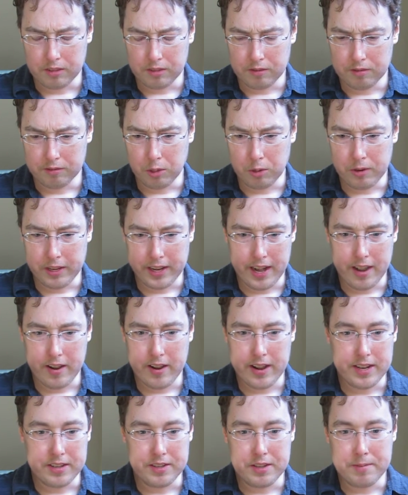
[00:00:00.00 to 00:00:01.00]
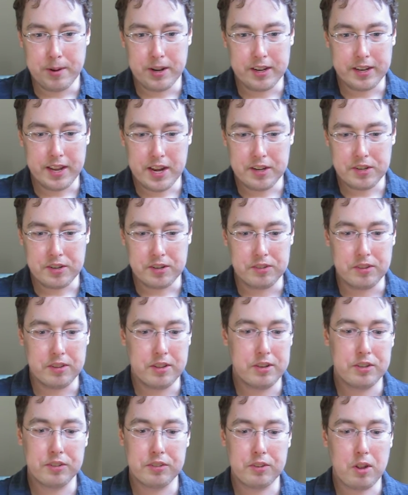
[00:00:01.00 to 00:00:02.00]
voting area demarcations and
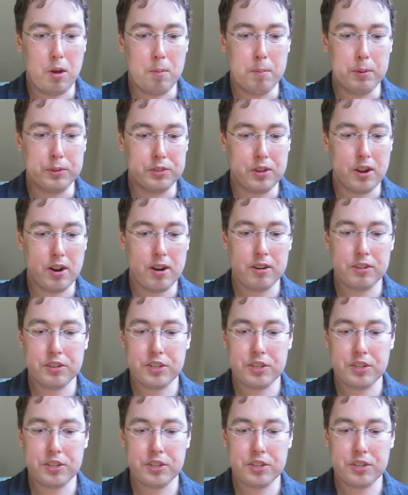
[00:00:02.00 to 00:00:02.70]
they're just all bizarre